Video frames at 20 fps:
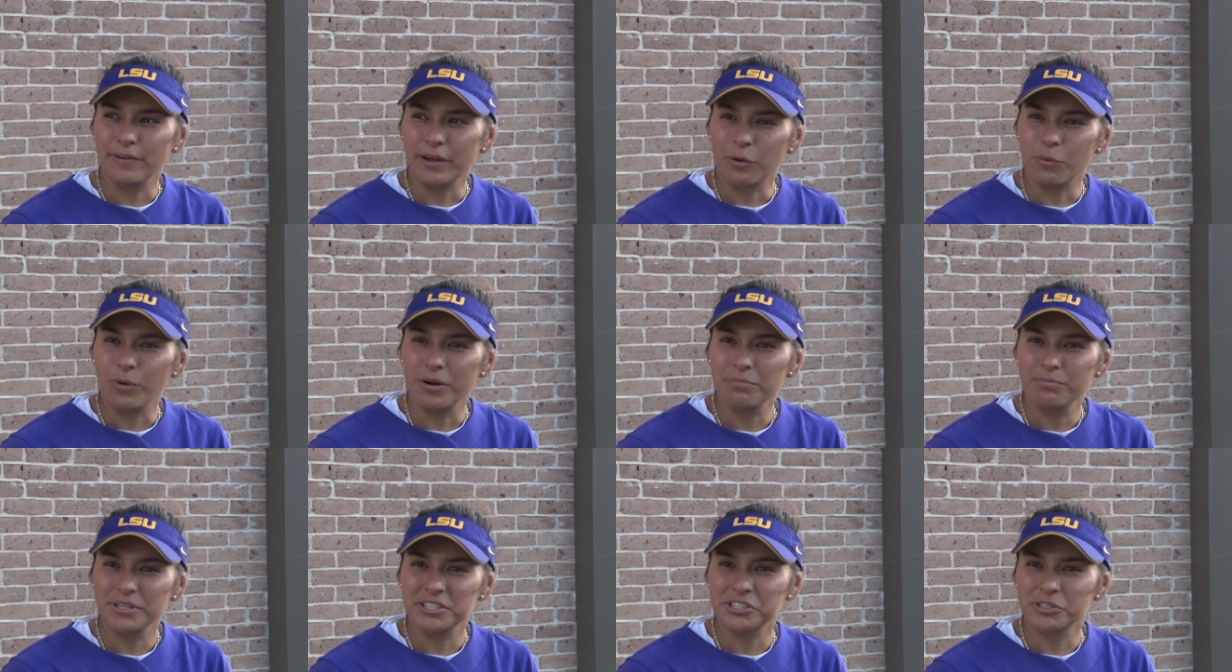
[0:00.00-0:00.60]
like,
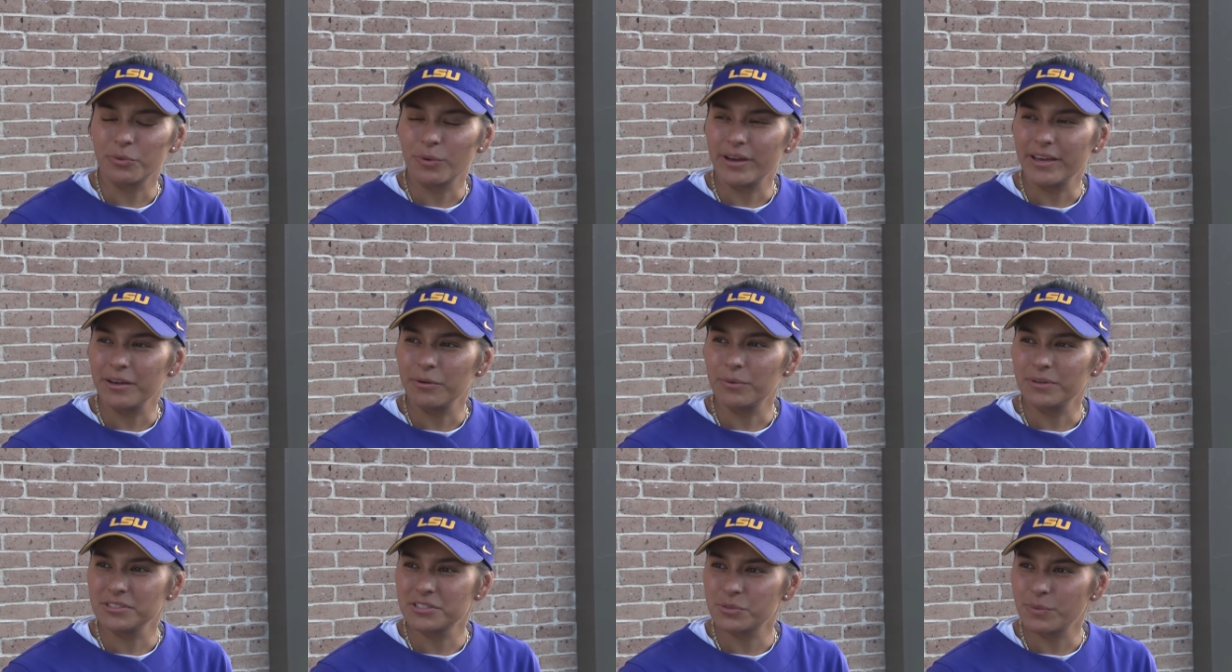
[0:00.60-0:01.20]
one pitch away,
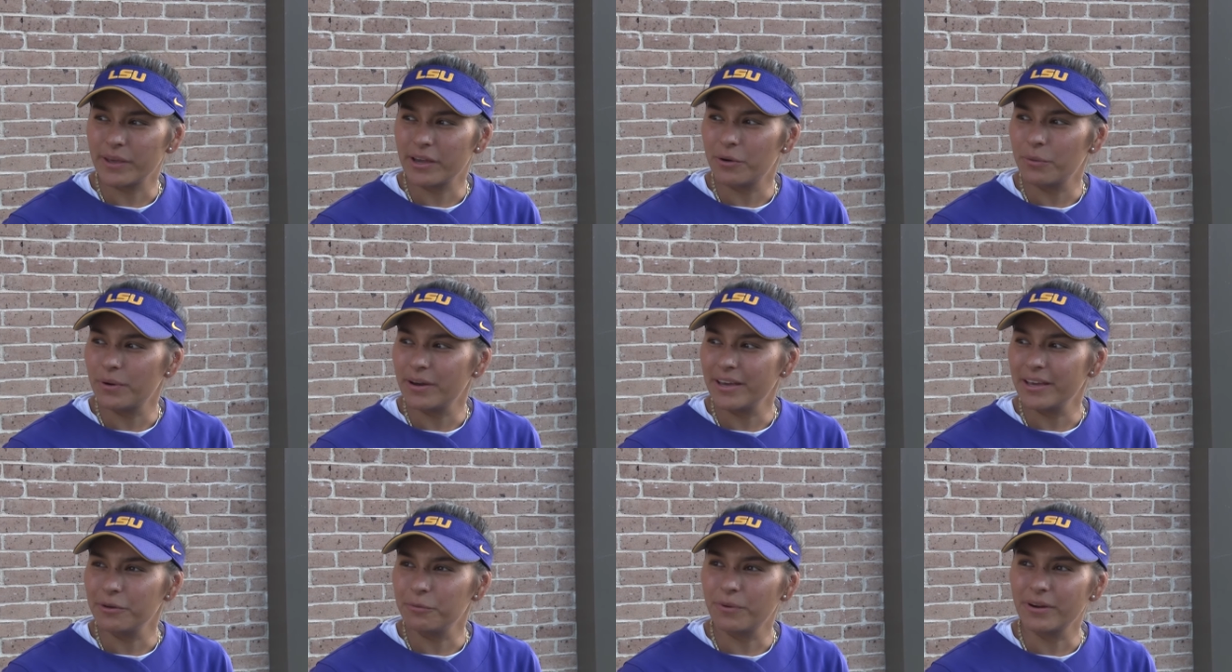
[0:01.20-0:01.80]
one swing
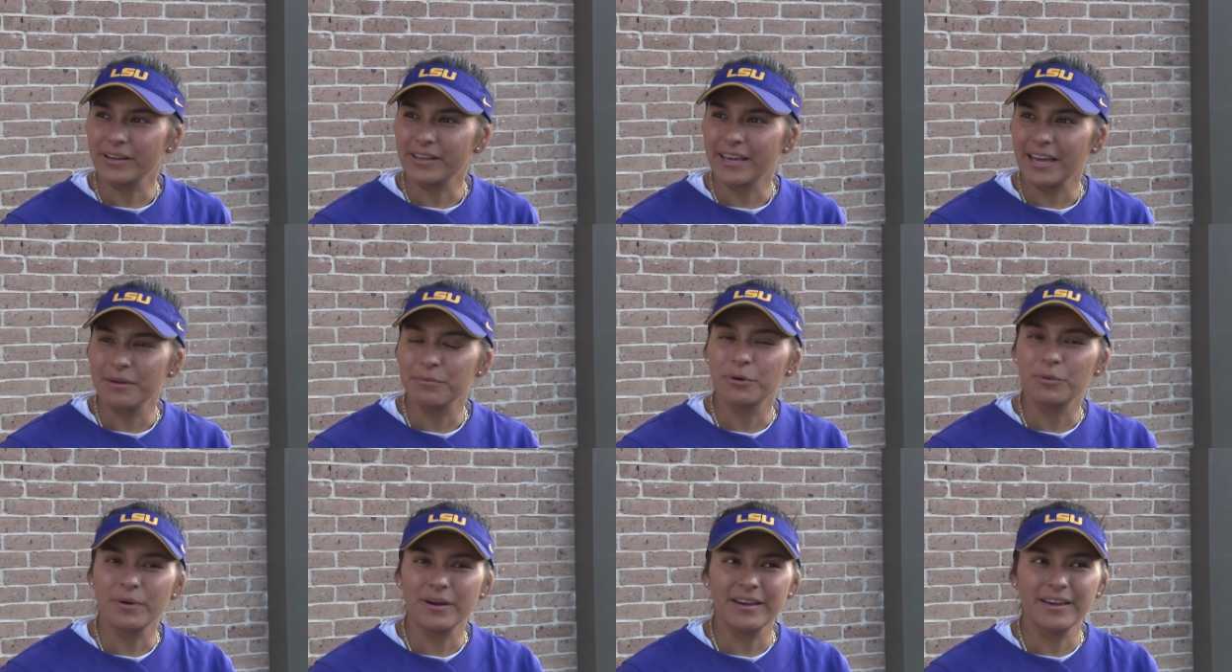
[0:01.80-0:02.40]
away, one game
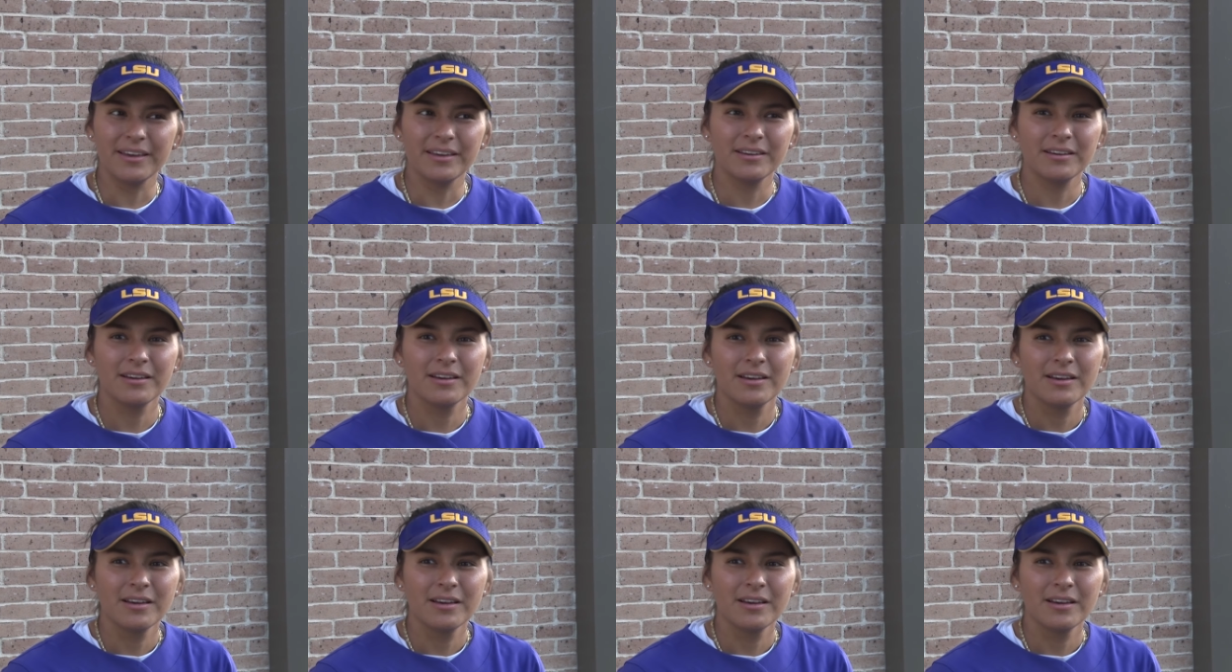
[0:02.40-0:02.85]
away.